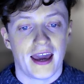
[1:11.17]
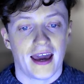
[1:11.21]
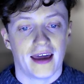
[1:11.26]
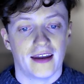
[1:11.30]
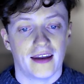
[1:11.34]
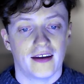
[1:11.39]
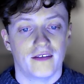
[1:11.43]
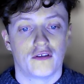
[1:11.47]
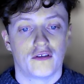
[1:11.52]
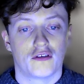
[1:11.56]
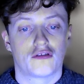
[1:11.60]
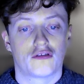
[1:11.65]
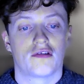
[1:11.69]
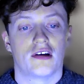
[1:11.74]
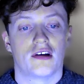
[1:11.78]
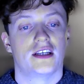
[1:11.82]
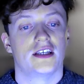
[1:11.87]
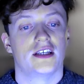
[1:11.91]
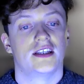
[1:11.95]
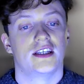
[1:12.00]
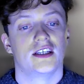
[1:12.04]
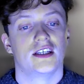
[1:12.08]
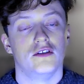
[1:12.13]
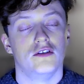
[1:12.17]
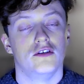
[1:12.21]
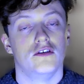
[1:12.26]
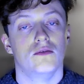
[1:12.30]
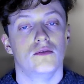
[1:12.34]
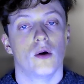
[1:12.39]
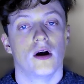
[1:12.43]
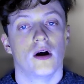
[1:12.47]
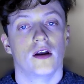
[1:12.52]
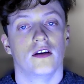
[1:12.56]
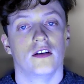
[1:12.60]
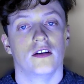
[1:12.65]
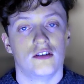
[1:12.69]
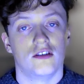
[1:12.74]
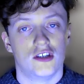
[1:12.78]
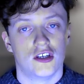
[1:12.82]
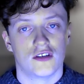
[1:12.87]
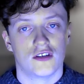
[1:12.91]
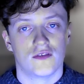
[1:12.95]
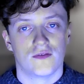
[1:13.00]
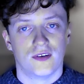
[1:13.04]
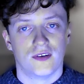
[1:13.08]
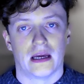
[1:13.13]
and I've just created this new one
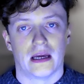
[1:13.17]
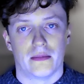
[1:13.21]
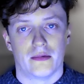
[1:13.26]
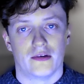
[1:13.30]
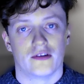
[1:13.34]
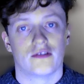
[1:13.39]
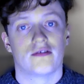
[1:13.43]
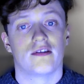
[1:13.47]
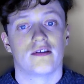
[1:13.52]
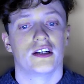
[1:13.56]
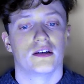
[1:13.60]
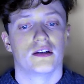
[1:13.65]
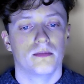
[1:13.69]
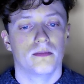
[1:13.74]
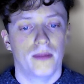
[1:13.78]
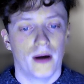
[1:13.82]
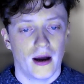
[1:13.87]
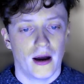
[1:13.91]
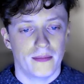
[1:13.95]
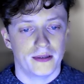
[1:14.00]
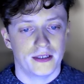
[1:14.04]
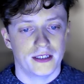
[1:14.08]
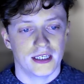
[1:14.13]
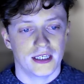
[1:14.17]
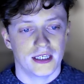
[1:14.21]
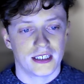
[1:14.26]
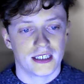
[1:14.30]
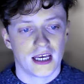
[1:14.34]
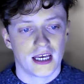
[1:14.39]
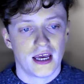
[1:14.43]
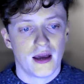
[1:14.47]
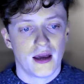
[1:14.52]
just for demonstration purposes.